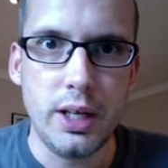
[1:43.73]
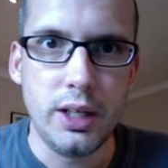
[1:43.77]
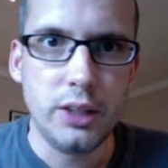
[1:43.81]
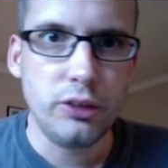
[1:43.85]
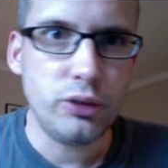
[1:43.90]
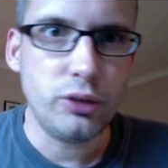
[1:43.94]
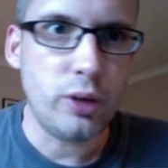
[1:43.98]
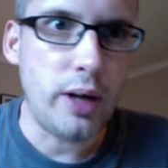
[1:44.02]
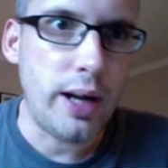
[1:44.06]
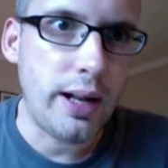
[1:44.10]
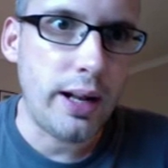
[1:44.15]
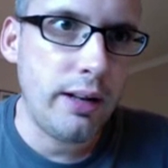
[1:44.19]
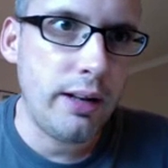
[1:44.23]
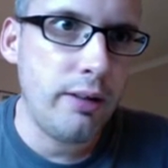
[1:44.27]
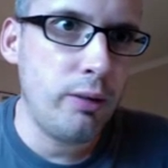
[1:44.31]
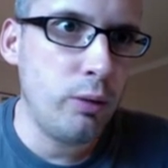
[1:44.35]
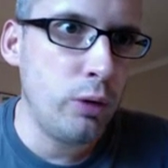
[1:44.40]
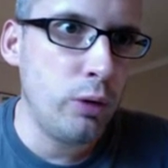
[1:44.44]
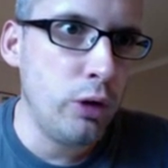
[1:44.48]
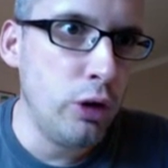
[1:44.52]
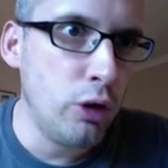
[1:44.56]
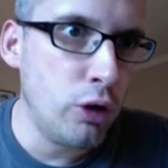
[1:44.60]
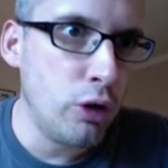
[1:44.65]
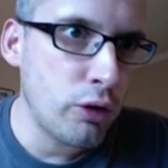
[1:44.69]
So I had a little
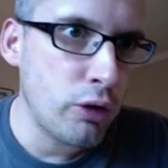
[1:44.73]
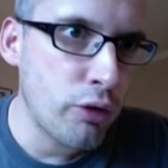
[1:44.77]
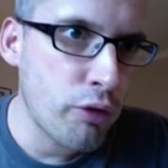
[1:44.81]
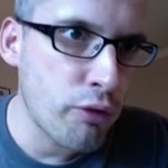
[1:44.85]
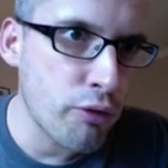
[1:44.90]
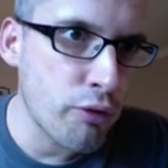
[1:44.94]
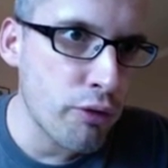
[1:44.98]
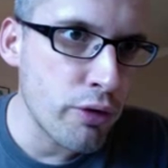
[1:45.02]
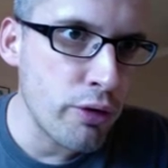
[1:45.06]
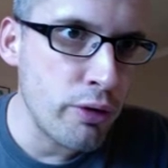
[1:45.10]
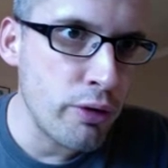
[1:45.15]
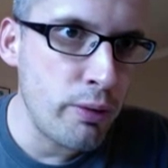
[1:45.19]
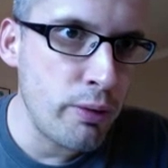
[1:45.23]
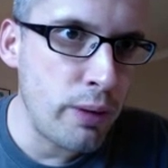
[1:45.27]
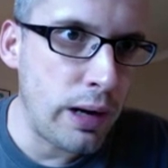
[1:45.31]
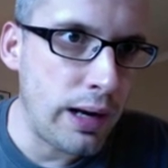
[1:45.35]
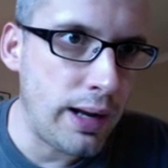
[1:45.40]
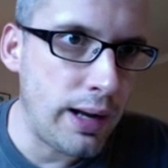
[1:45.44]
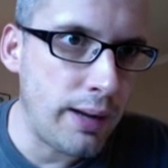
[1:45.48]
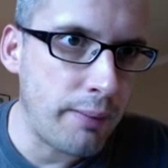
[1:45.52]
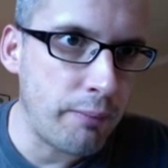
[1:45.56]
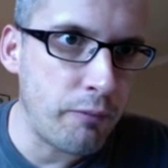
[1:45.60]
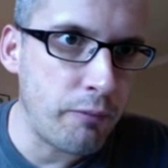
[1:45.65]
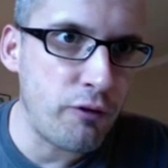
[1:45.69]
look through
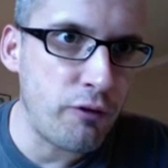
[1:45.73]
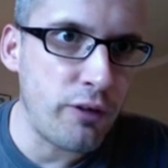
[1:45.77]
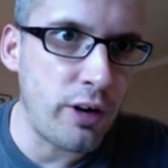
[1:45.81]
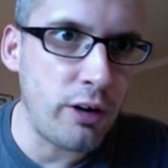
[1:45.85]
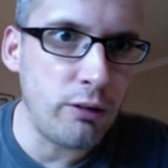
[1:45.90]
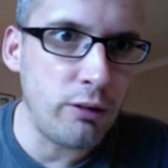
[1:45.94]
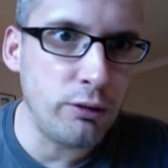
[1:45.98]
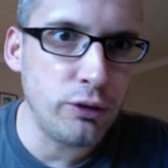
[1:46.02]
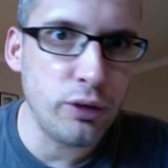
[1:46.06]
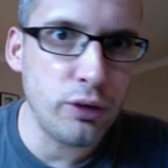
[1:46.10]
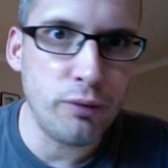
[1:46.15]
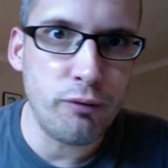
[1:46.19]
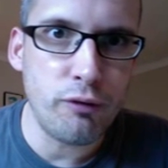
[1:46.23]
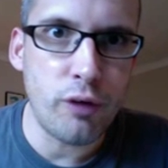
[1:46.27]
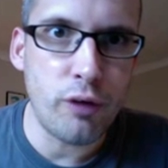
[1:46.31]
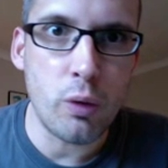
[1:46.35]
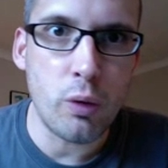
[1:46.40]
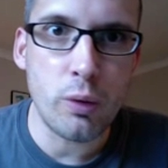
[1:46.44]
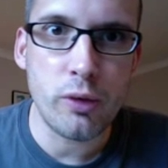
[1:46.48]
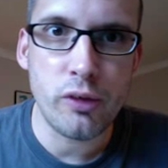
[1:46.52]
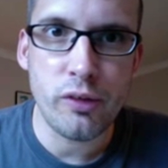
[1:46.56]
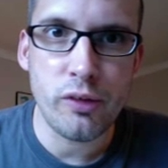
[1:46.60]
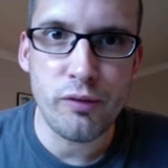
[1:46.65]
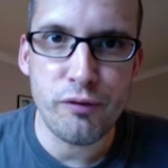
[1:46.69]
files and
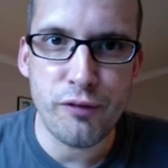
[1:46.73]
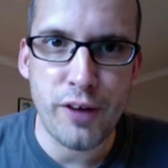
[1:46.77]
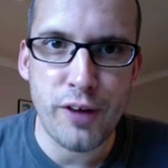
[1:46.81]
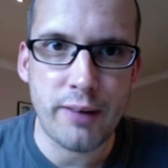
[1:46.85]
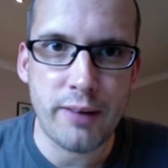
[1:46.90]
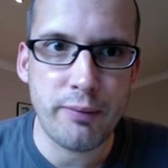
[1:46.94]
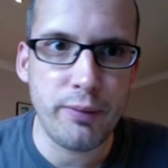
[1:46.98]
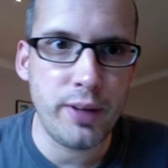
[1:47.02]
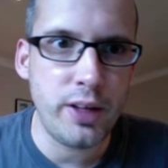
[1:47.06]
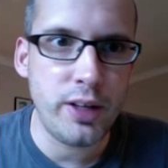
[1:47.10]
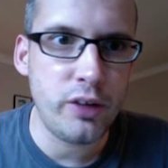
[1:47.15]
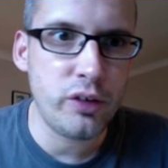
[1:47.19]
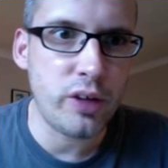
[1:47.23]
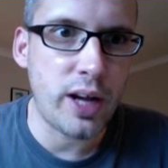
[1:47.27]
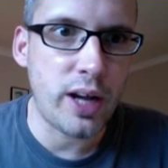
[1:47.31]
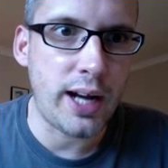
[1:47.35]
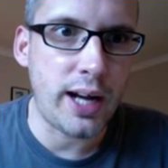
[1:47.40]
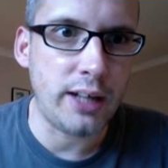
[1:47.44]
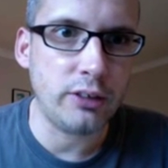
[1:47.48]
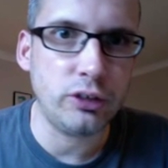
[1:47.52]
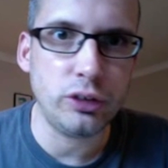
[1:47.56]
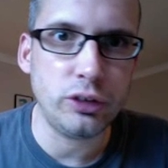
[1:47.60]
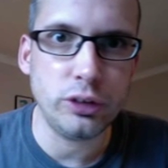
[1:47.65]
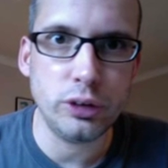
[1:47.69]
folders and found this
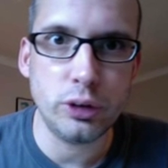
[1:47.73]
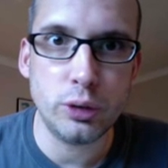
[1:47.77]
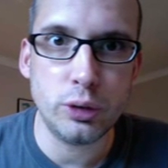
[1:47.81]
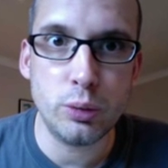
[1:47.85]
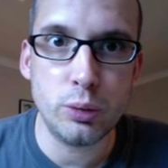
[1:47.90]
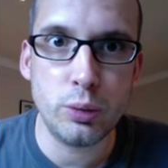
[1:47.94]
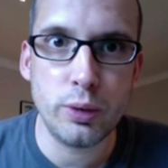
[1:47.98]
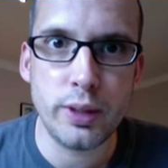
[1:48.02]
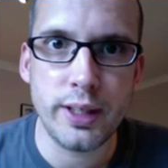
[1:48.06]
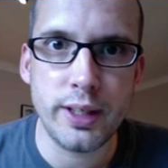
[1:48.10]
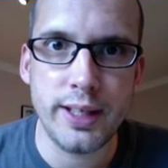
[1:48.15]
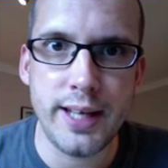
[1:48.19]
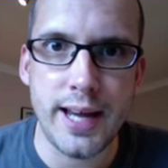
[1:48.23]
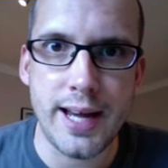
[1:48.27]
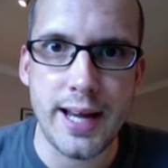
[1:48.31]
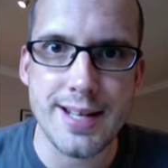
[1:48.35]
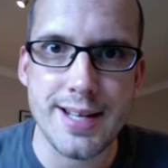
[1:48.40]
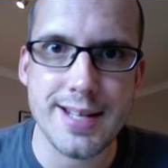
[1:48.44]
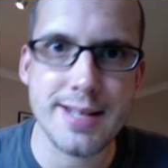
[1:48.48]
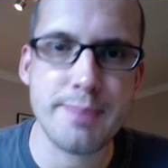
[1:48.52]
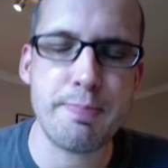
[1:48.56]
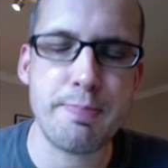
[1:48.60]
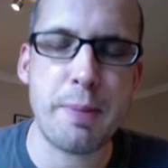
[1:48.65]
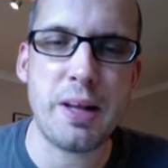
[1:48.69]
action called get
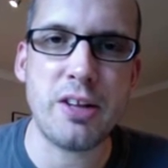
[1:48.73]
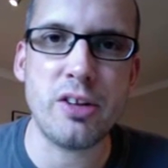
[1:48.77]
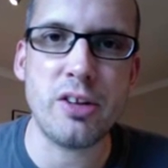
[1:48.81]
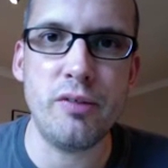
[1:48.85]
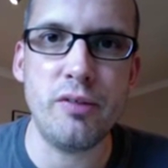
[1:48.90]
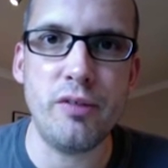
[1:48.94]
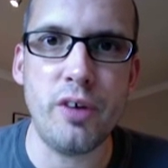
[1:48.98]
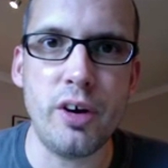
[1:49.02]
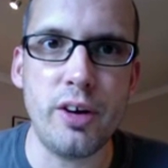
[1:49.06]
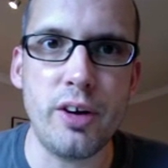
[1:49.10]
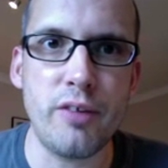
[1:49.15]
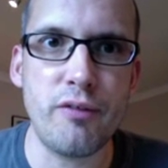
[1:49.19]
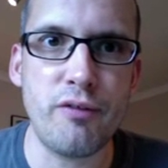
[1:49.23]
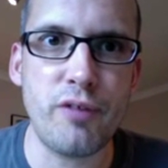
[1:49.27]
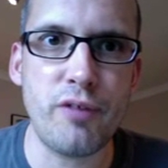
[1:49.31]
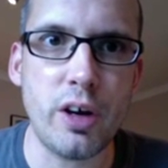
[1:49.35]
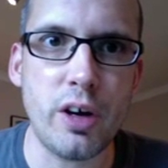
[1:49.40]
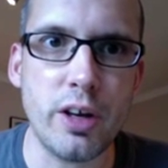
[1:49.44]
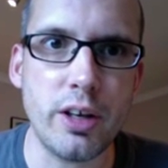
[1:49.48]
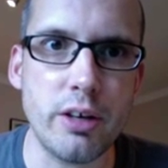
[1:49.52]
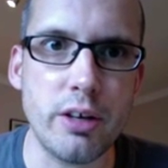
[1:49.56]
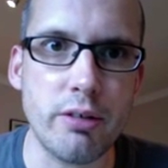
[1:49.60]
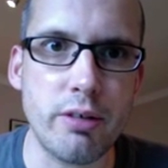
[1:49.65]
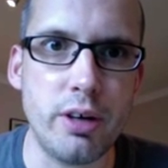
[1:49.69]
specified
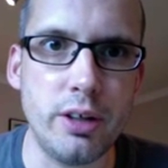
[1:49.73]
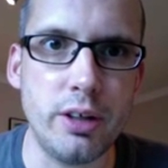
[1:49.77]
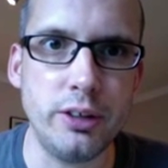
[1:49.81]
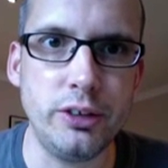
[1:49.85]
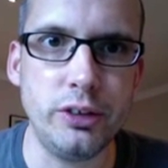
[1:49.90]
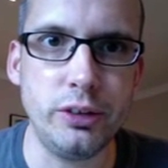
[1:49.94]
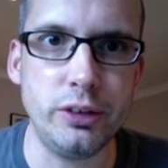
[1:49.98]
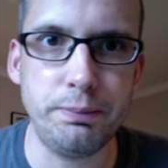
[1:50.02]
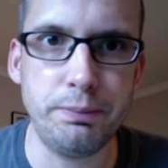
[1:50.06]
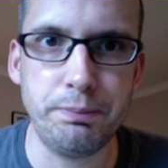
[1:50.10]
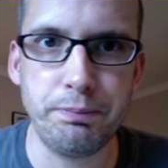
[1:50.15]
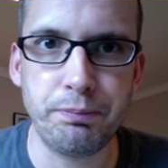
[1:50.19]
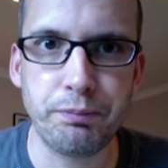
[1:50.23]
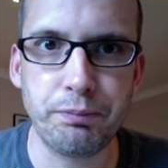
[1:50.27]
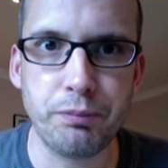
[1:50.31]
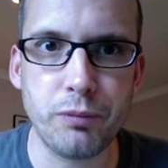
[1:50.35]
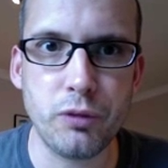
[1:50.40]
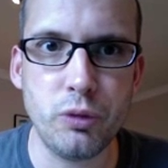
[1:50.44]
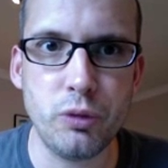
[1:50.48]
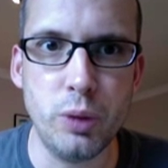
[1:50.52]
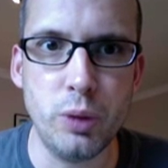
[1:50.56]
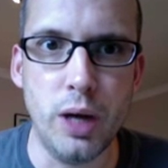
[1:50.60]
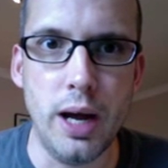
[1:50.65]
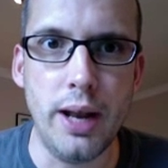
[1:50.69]
finder item,
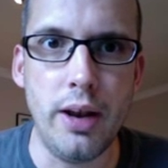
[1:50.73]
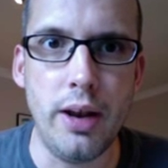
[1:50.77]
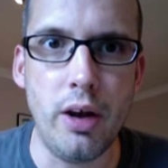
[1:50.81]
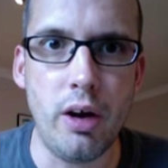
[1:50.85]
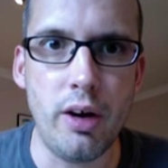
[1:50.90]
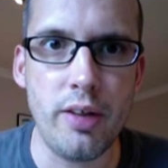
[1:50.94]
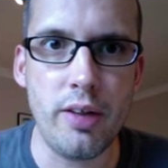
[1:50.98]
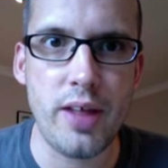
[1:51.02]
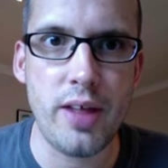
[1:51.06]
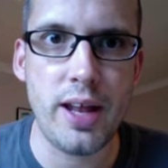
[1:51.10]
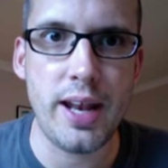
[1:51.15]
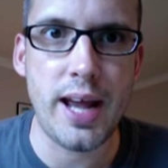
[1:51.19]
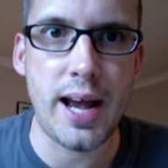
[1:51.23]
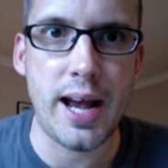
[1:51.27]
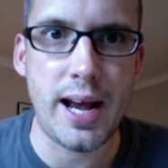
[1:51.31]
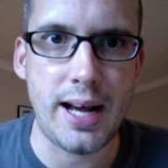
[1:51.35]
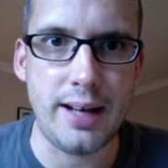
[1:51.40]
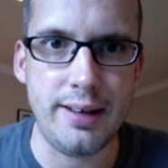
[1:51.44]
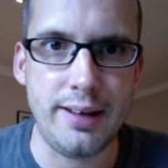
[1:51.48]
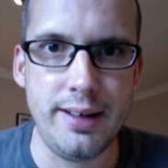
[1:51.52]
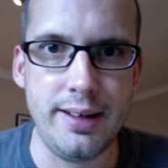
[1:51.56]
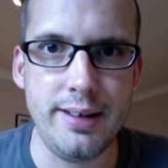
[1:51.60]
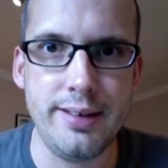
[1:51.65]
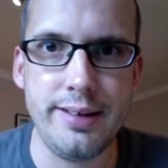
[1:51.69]
when I then
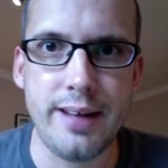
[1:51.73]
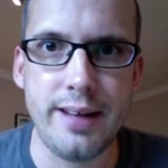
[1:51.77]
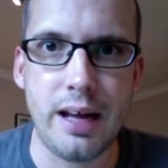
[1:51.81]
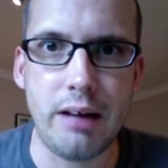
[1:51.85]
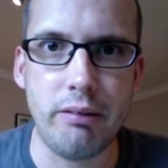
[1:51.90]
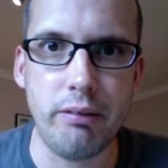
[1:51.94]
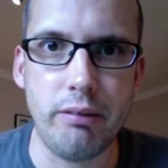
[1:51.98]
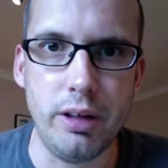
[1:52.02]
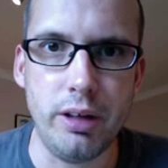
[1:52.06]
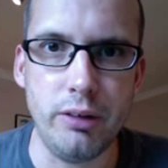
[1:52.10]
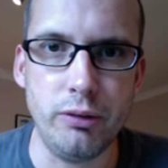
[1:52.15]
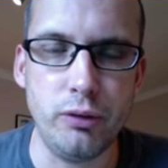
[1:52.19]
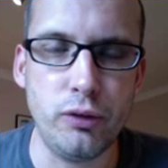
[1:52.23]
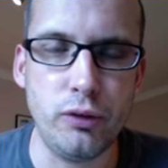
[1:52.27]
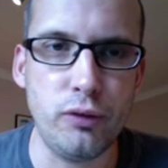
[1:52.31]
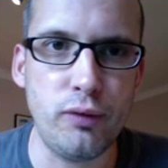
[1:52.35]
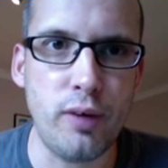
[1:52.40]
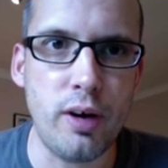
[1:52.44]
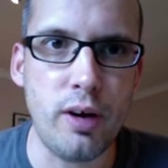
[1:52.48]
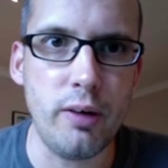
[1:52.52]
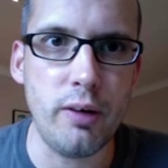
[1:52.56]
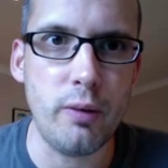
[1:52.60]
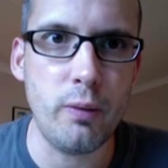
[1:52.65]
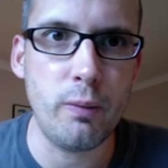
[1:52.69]
added downloads
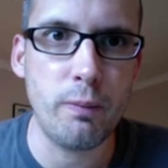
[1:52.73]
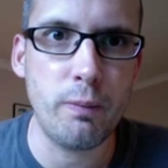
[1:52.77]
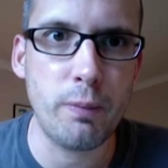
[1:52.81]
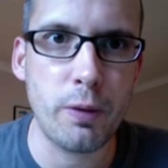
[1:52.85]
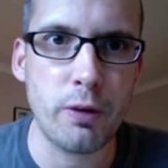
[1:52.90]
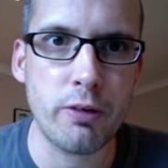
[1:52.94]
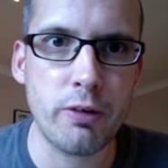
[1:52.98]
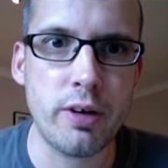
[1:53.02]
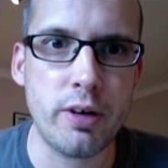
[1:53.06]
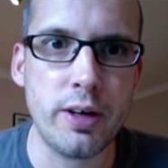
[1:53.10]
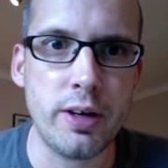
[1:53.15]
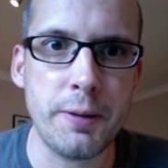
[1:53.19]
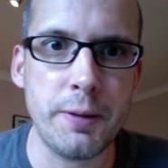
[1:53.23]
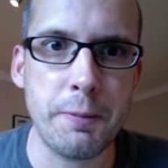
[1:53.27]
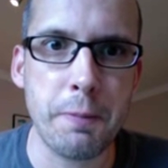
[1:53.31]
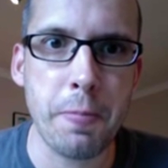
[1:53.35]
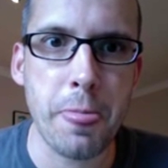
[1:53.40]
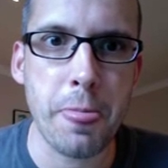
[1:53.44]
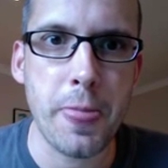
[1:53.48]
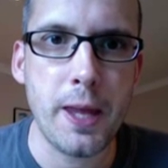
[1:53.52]
file. All right.